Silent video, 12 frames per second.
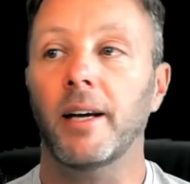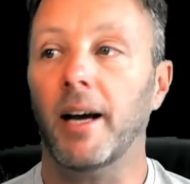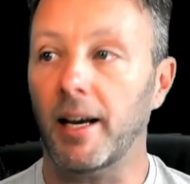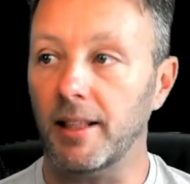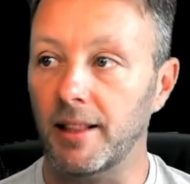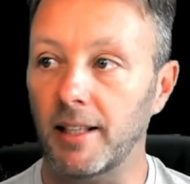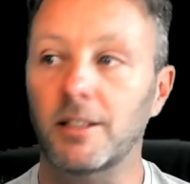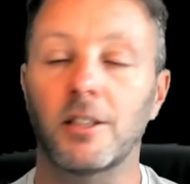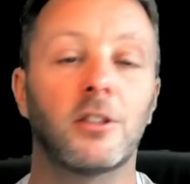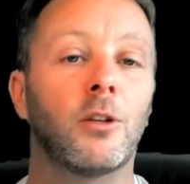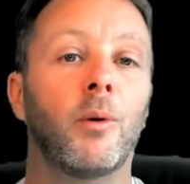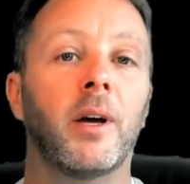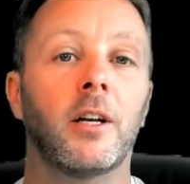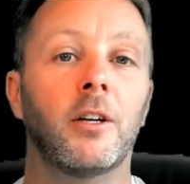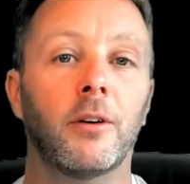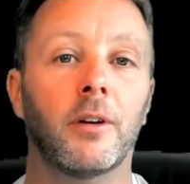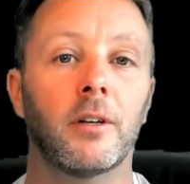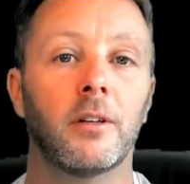And this is the way to do
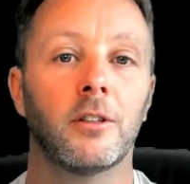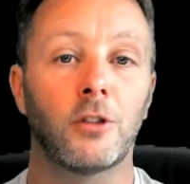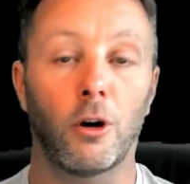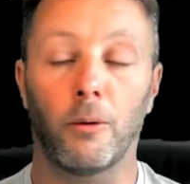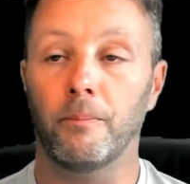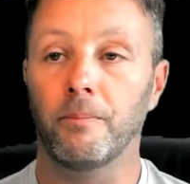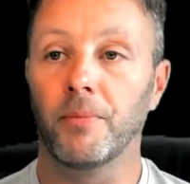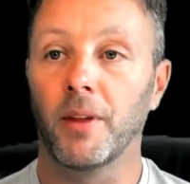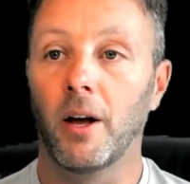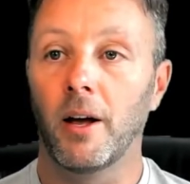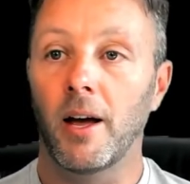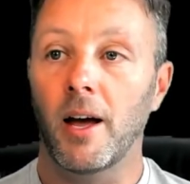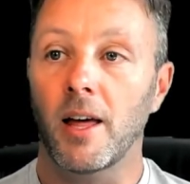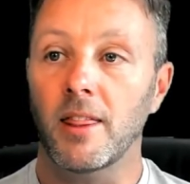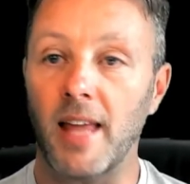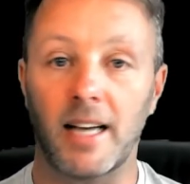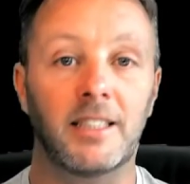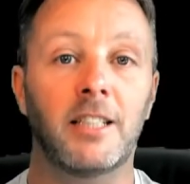it. So
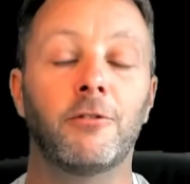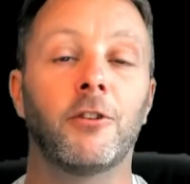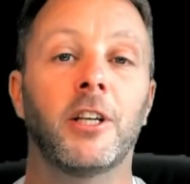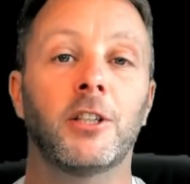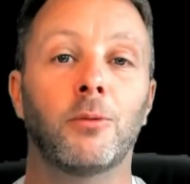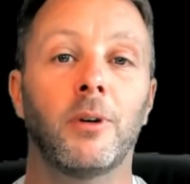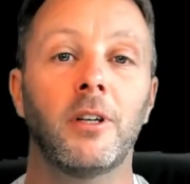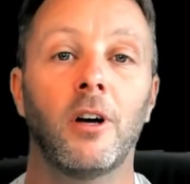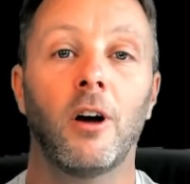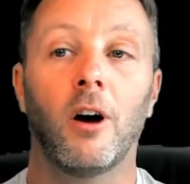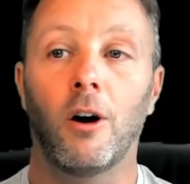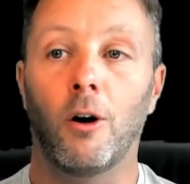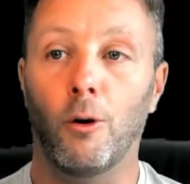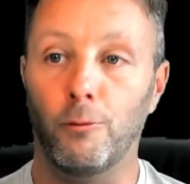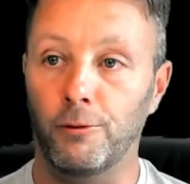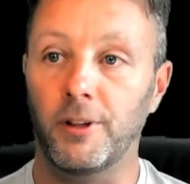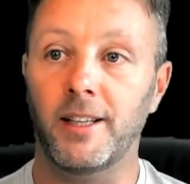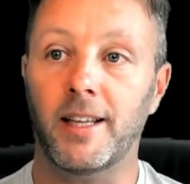that's it for this one.
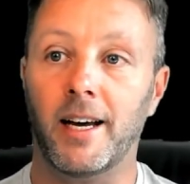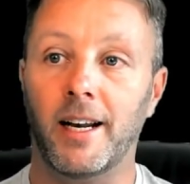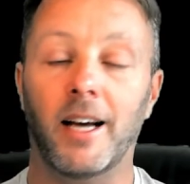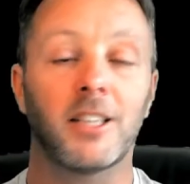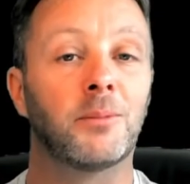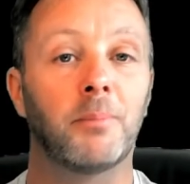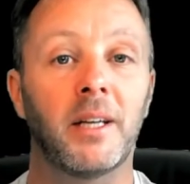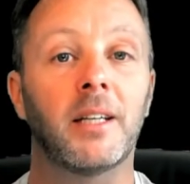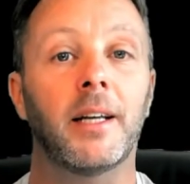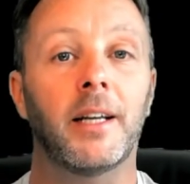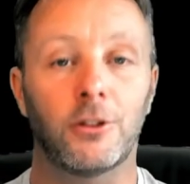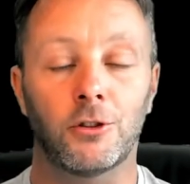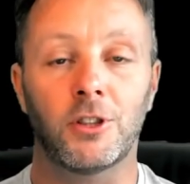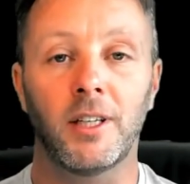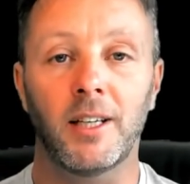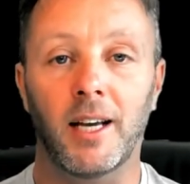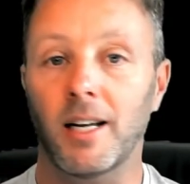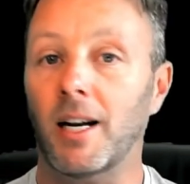Hopefully that has been
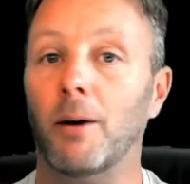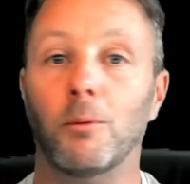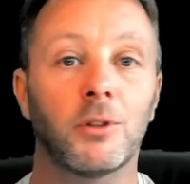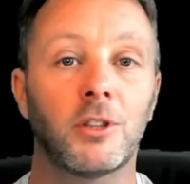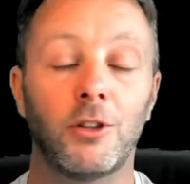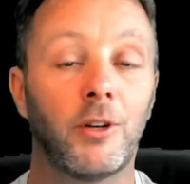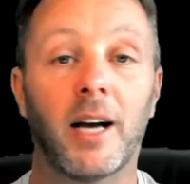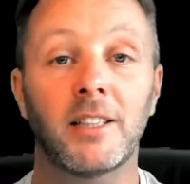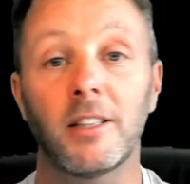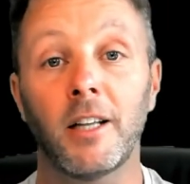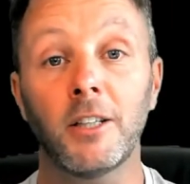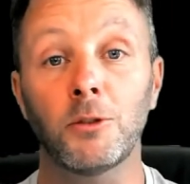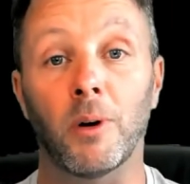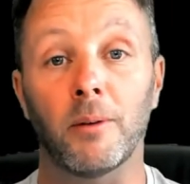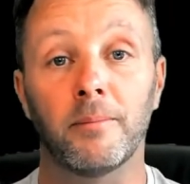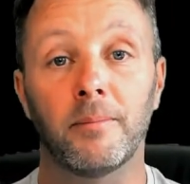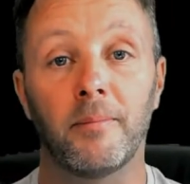interesting and I will see you guys in the next one.